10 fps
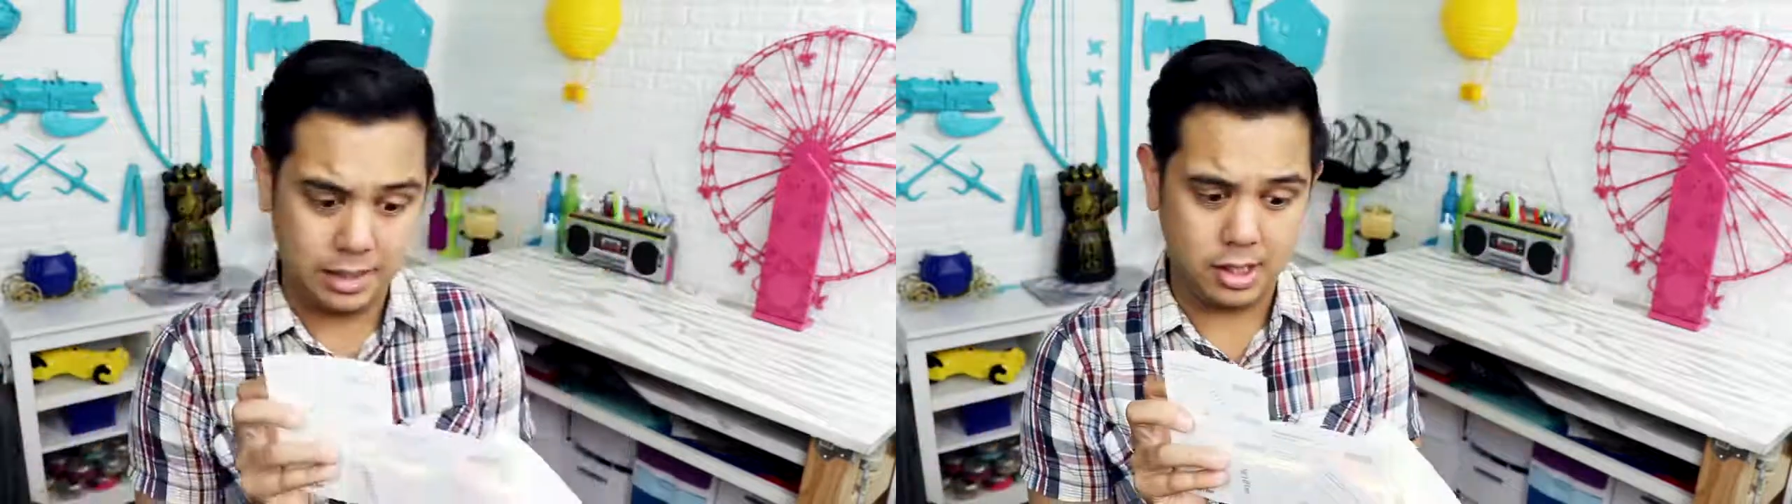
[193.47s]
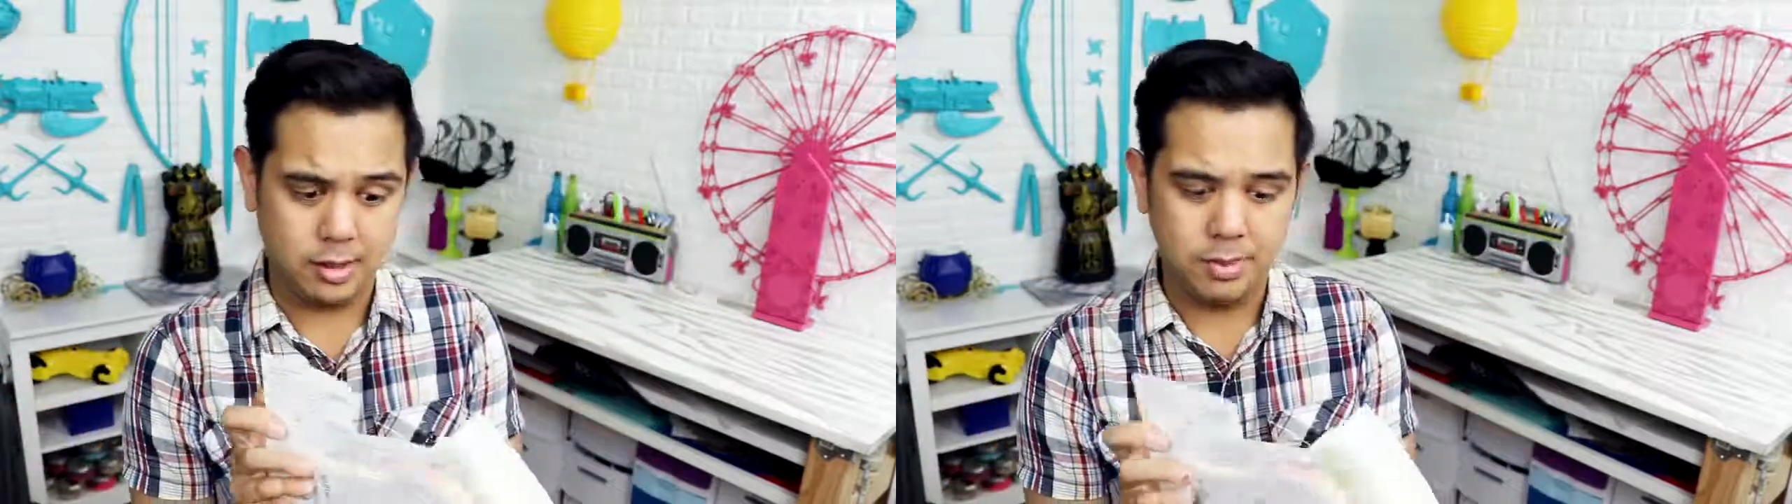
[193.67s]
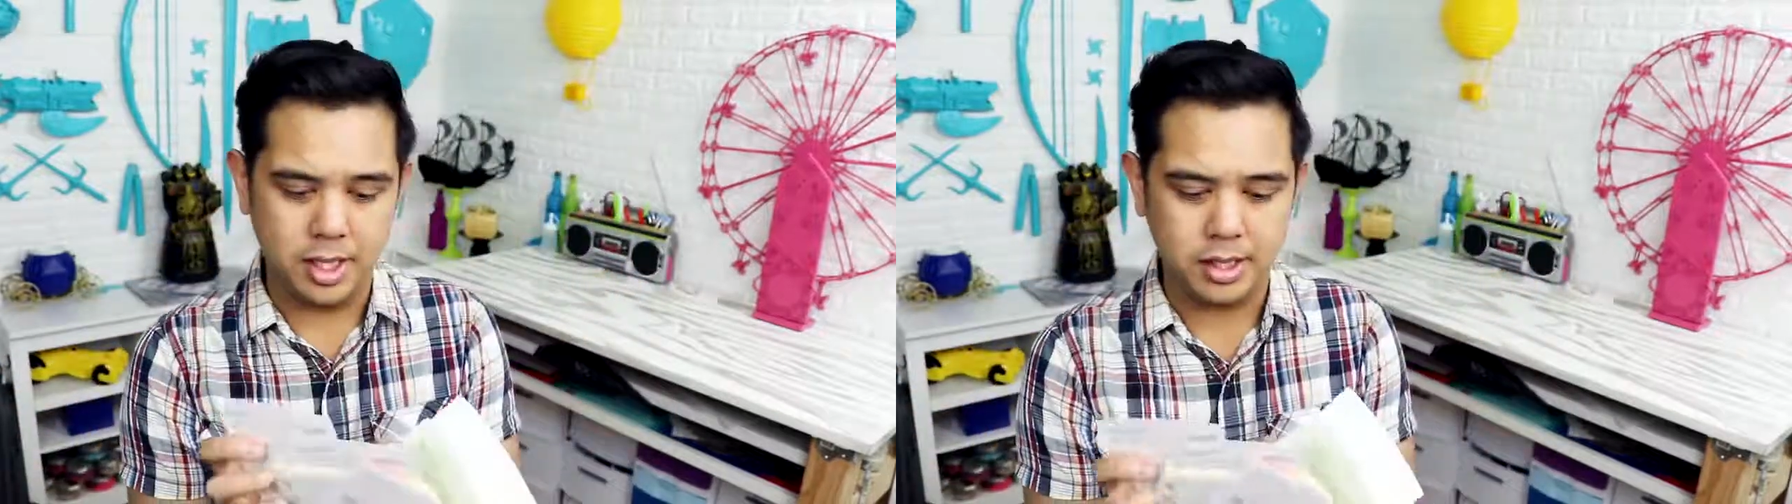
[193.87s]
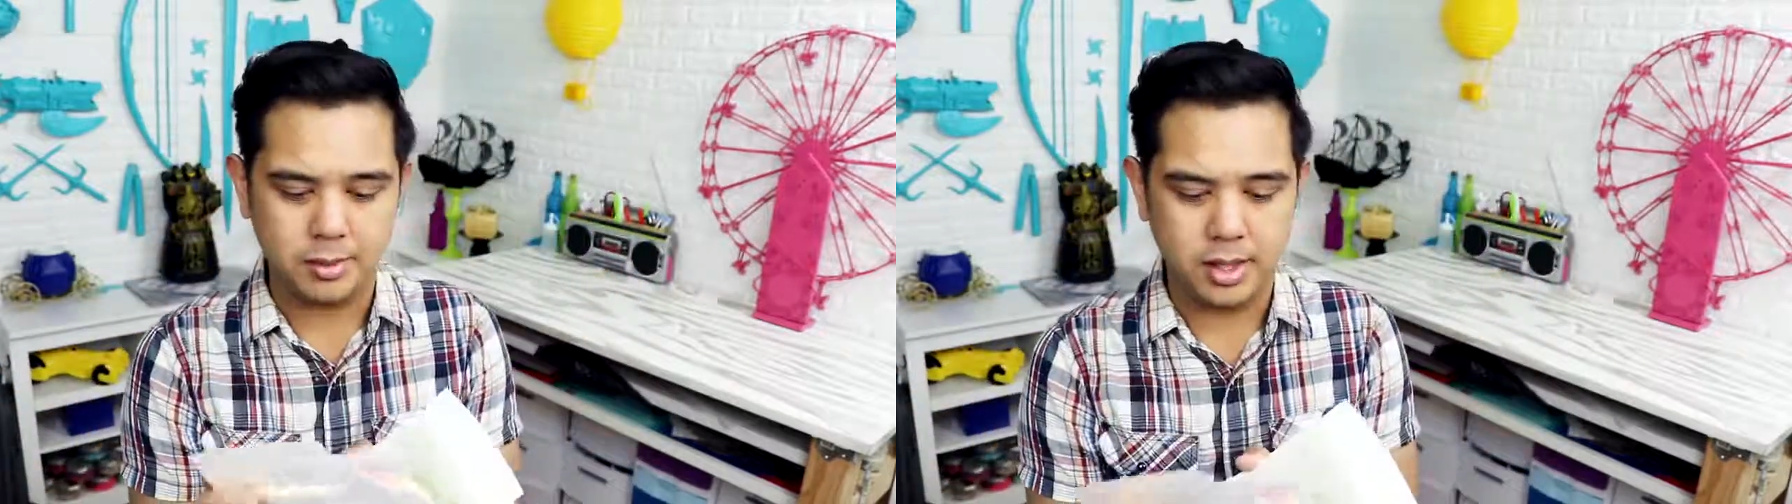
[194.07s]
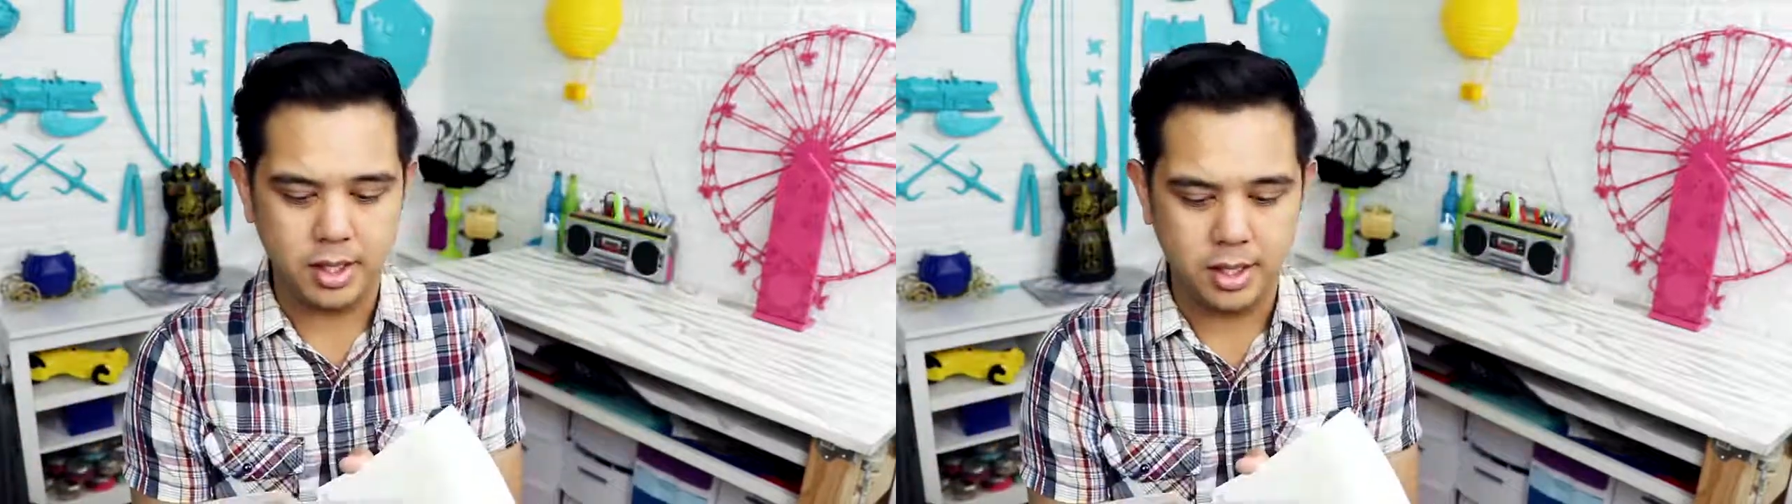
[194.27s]
a good
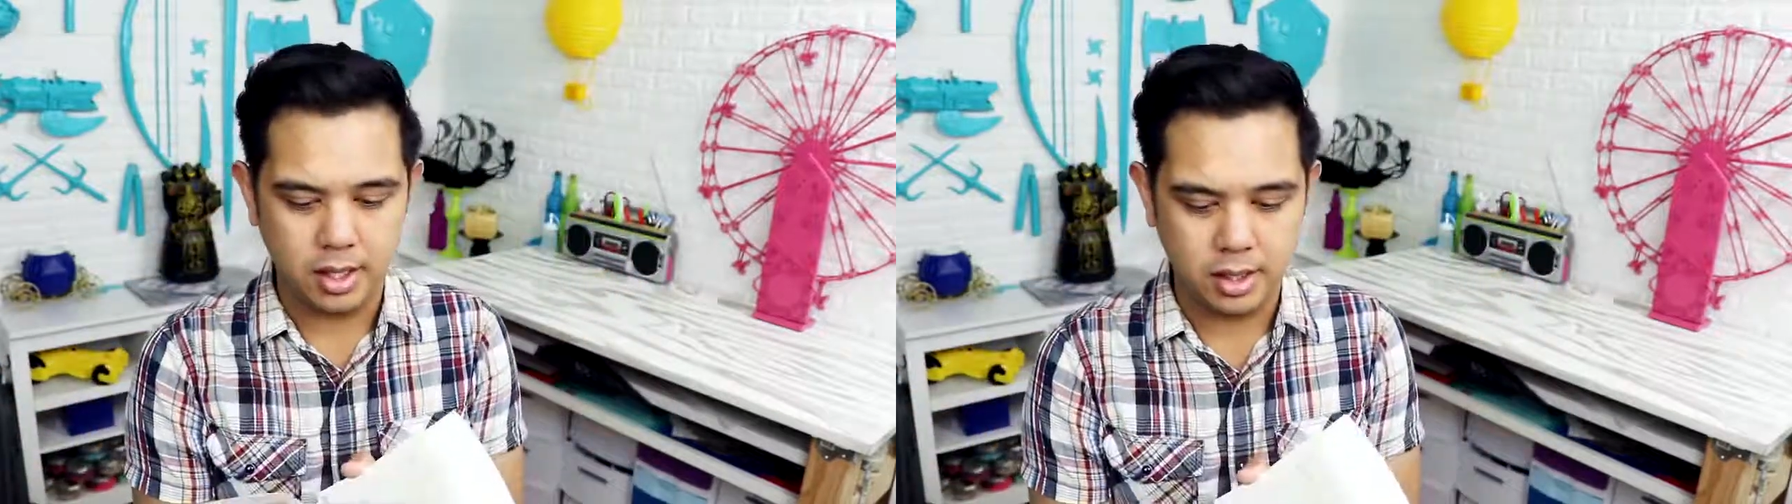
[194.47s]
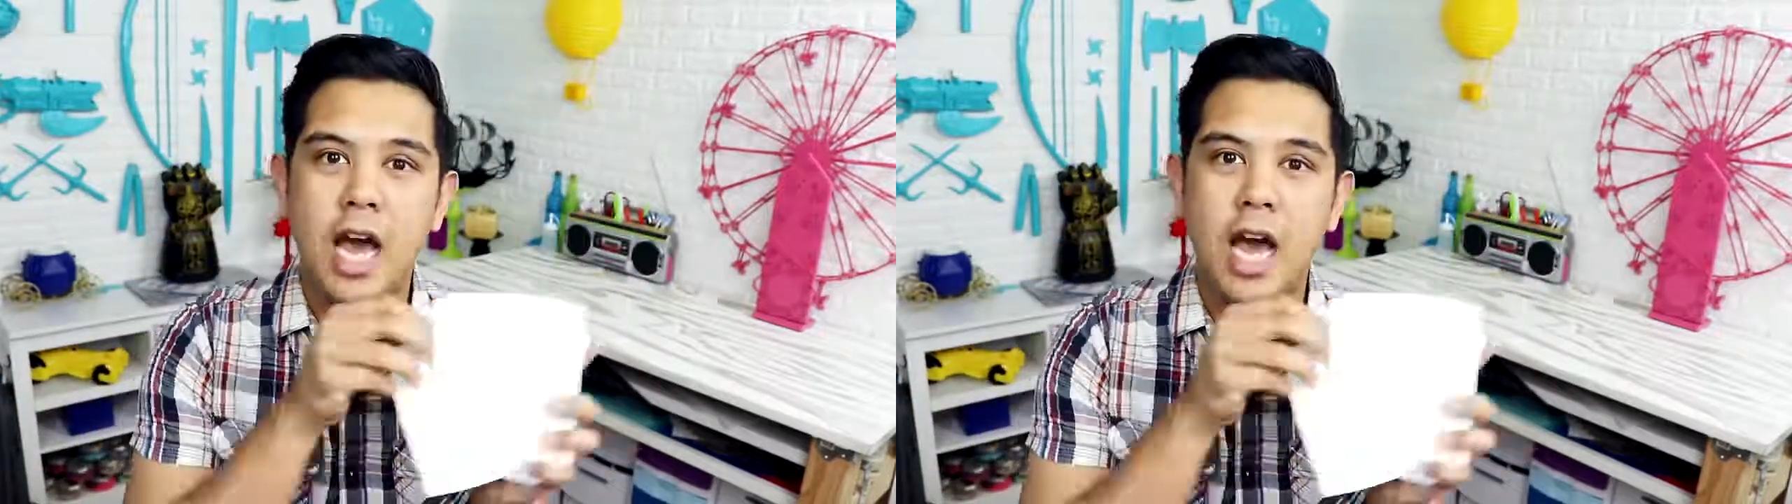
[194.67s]
possibility.